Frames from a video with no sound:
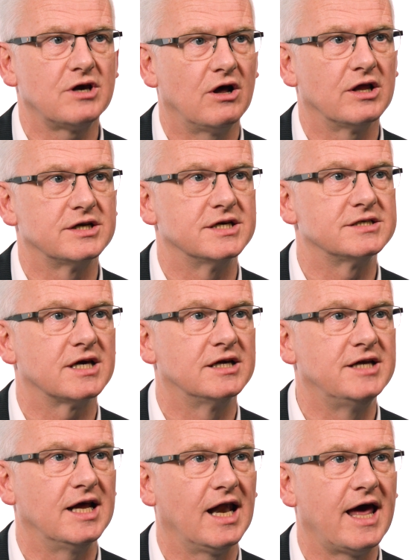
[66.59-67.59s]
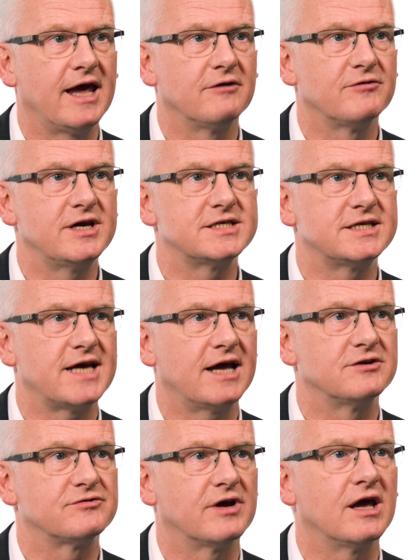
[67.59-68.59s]
colleges are delaying resit
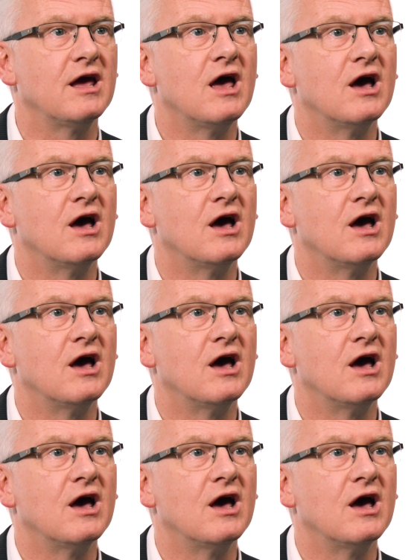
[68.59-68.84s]
entry